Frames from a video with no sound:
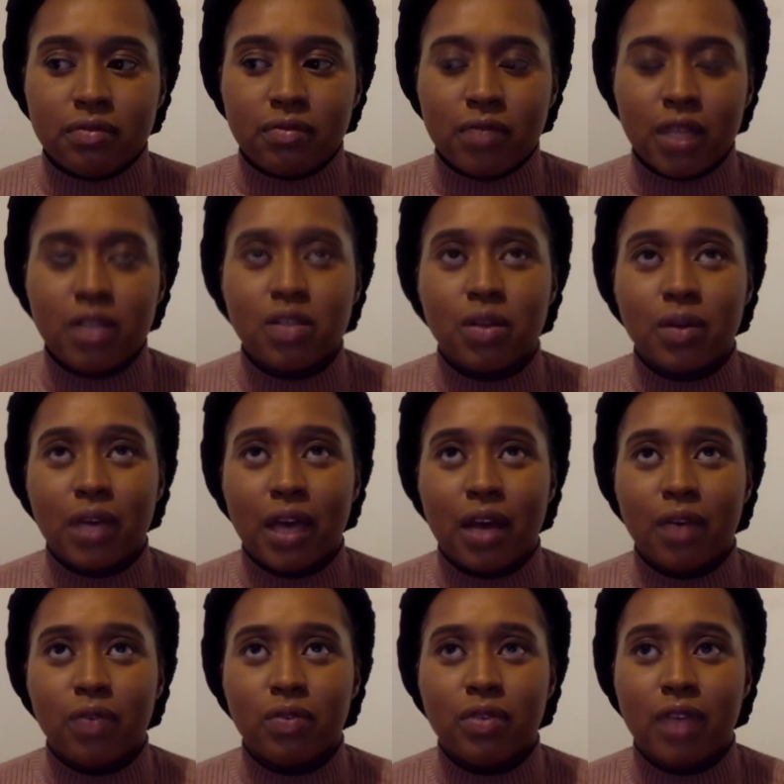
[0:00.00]
So
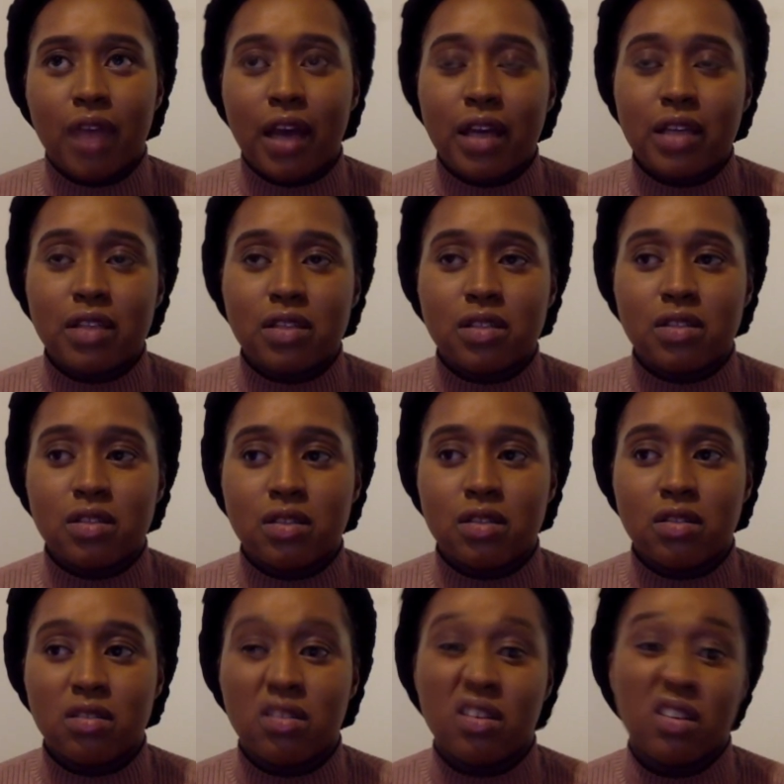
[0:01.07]
that is
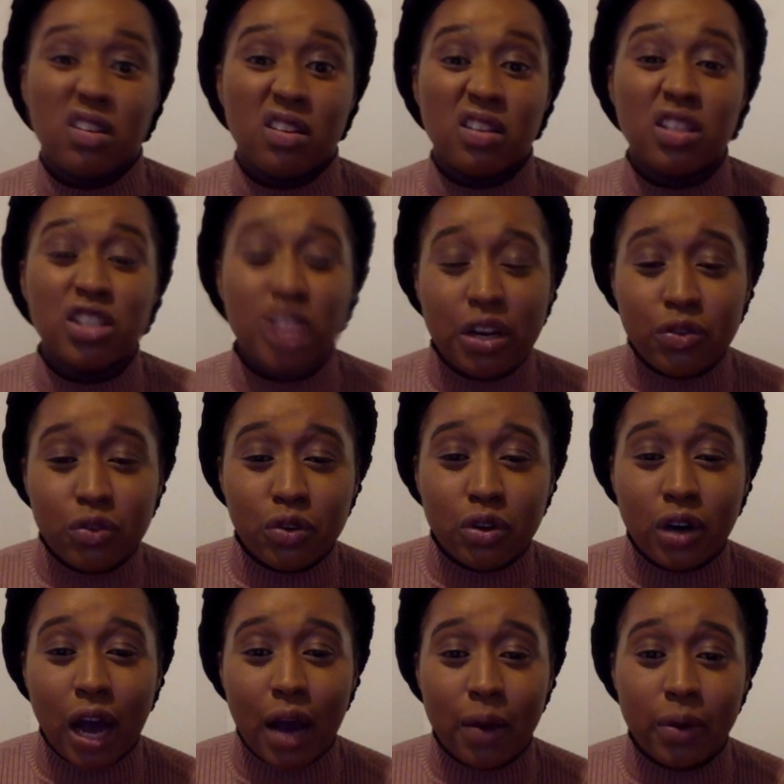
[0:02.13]
the
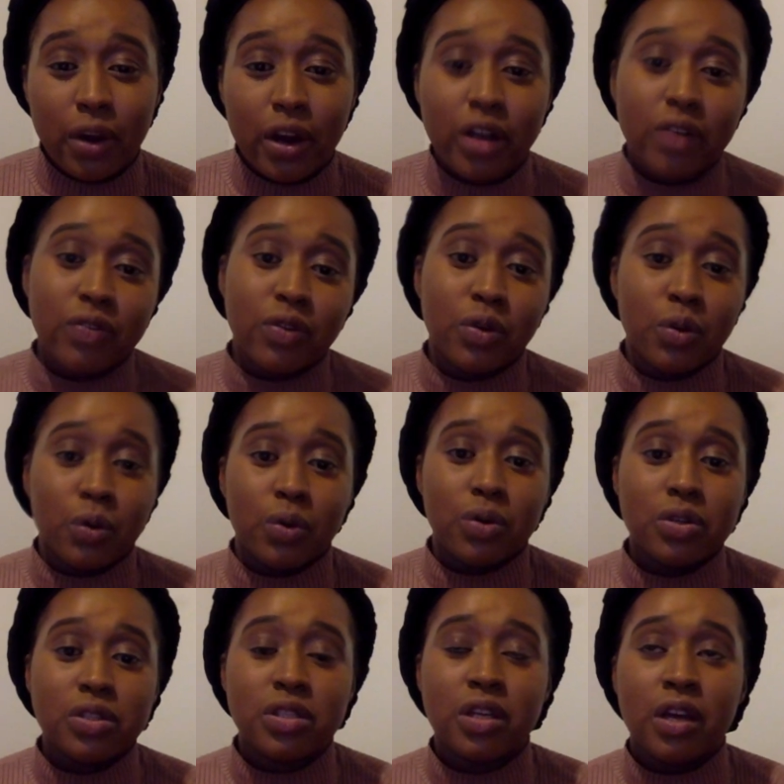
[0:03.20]
general outline of the
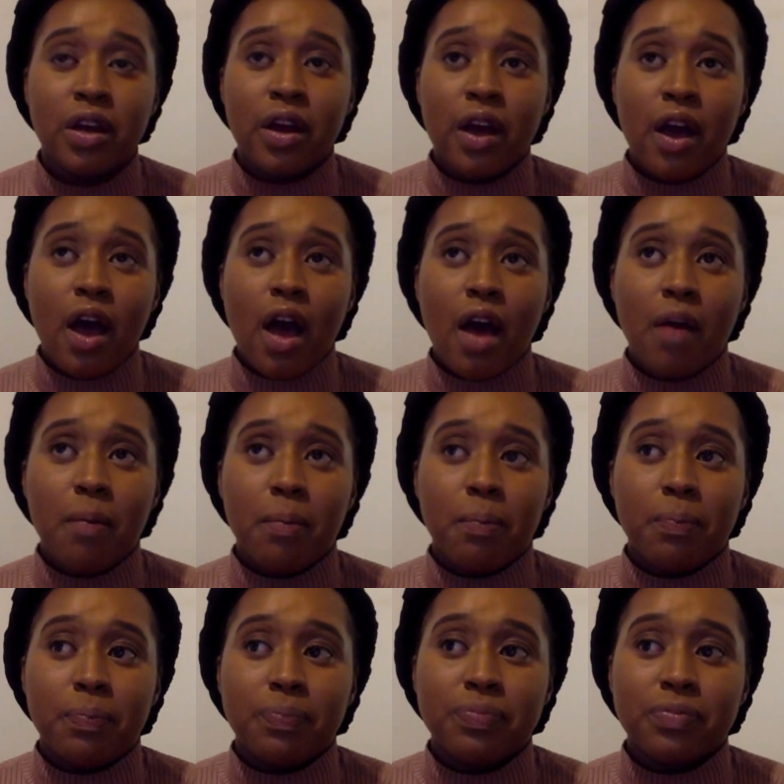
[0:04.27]
course.
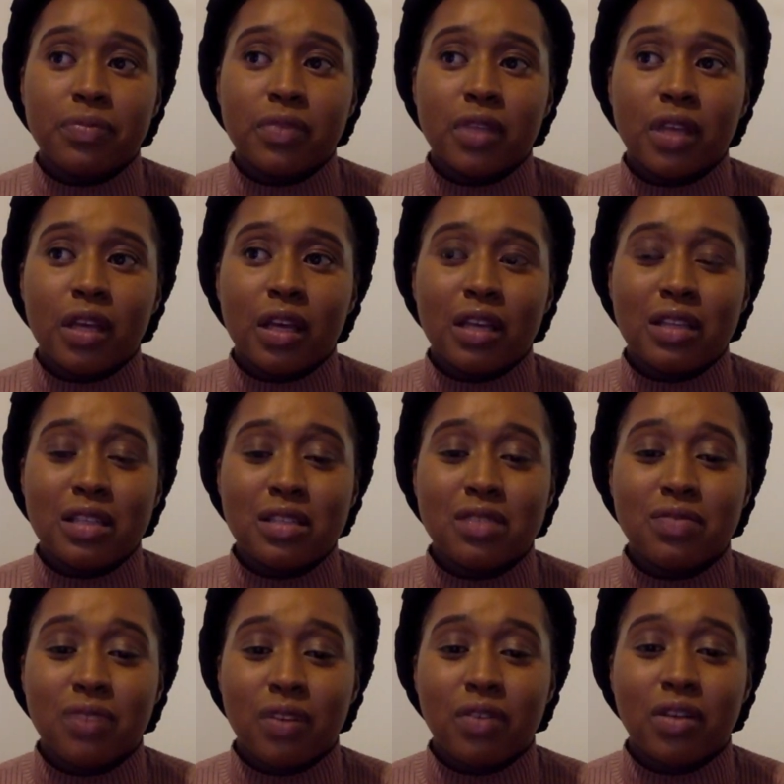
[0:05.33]
It is
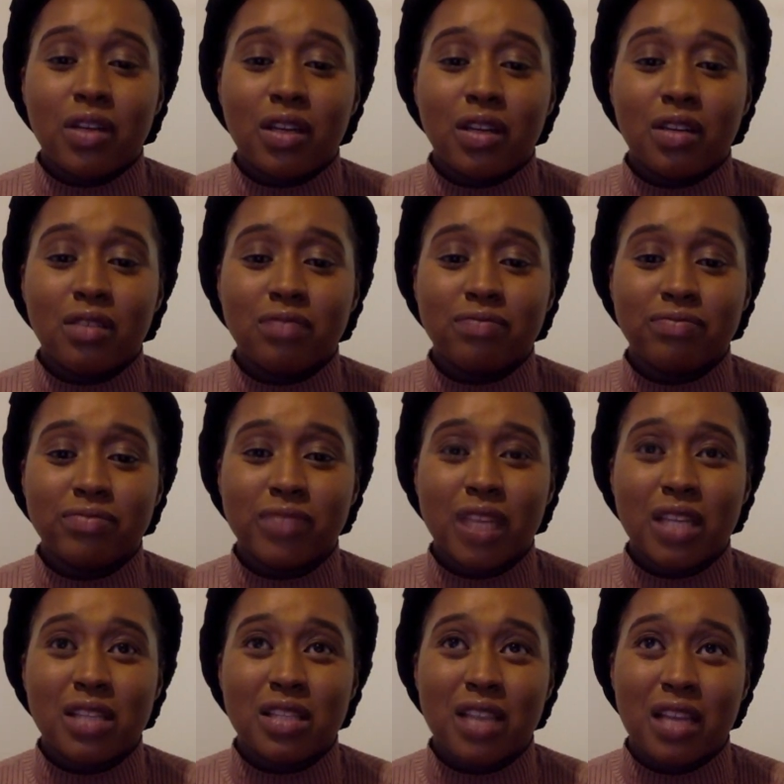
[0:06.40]
very
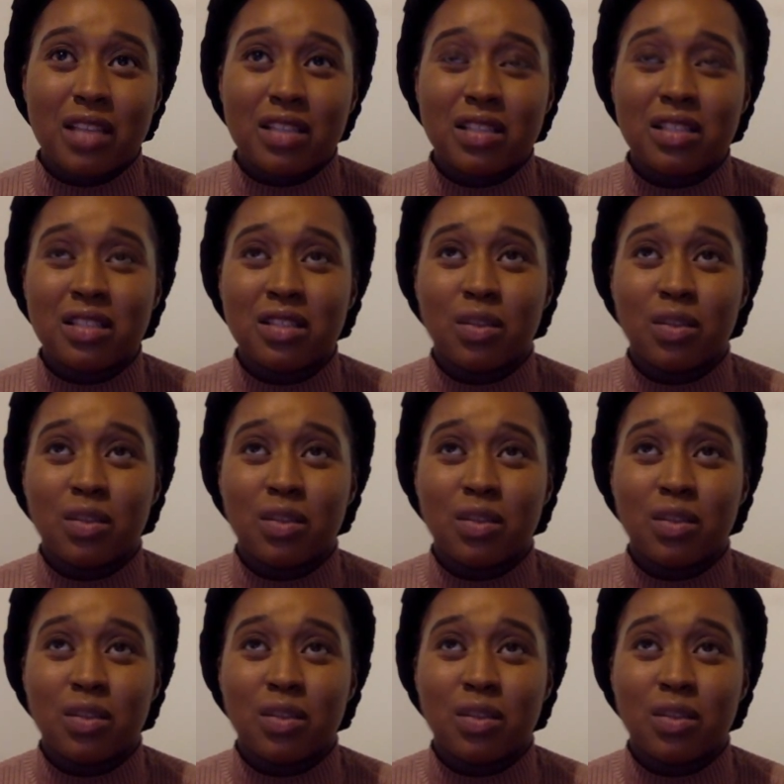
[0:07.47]
intense.